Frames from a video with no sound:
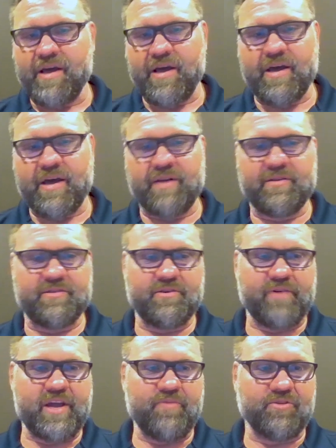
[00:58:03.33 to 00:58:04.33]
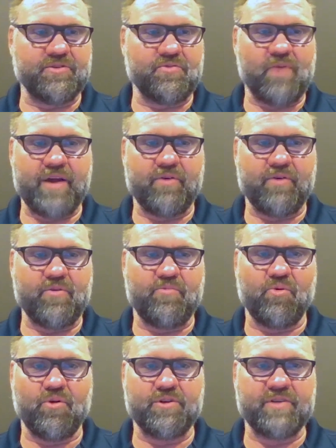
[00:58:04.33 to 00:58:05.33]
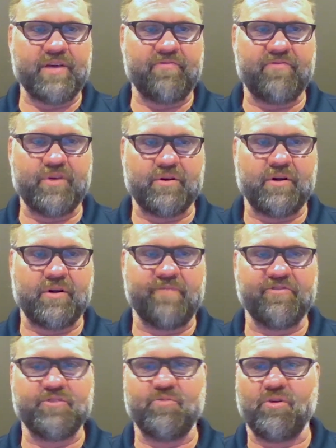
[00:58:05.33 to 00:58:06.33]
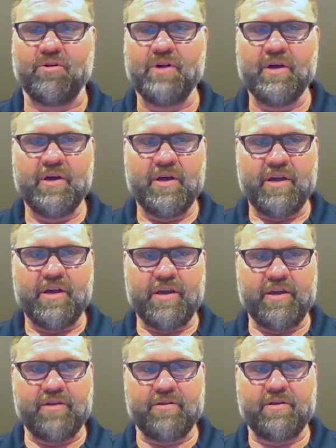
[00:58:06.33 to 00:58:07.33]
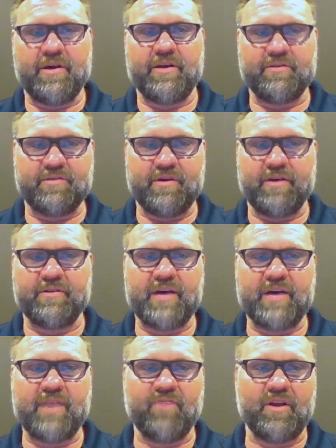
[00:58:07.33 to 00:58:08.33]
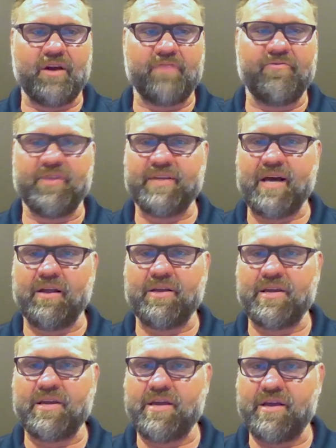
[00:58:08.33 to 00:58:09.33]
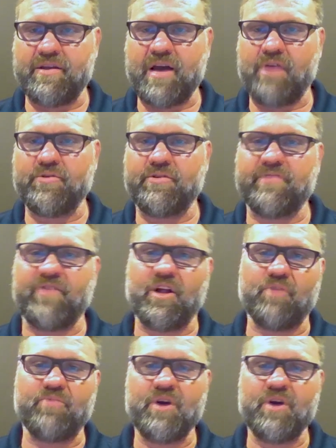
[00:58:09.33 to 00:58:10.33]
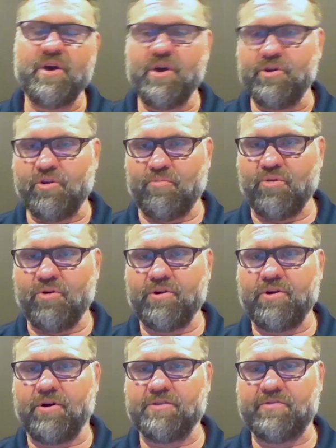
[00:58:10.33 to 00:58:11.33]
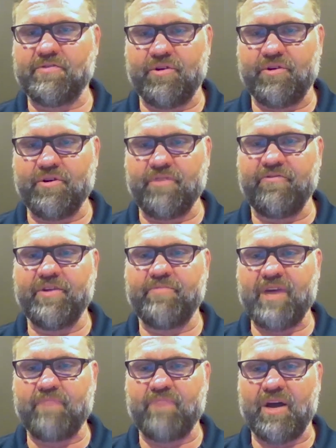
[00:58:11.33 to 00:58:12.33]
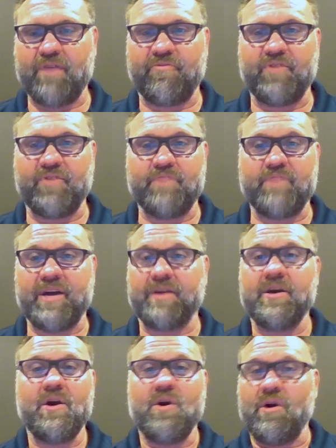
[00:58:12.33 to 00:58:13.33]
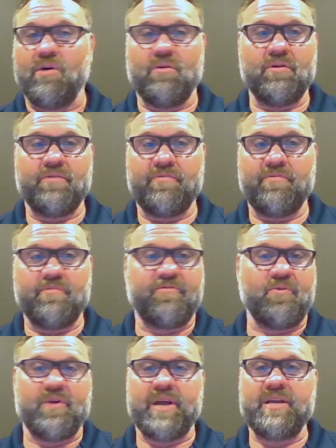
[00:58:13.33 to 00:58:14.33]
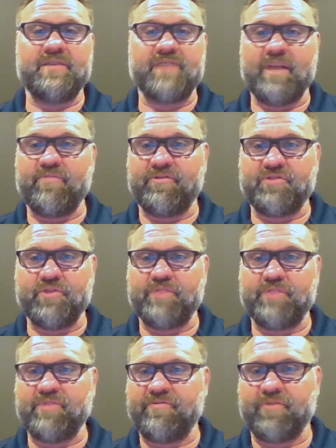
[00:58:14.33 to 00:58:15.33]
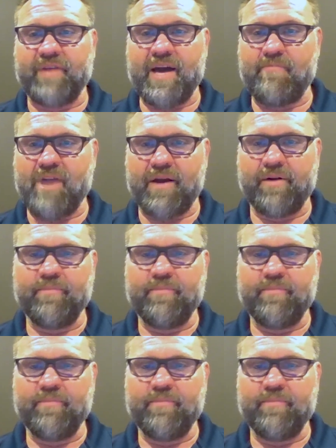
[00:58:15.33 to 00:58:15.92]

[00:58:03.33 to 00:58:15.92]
and you're able to write a report and feel comfortable and have a lot of fidelity in how you develop your protocols for neurofeedback, biofeedback, or for any type of treatment for that matter.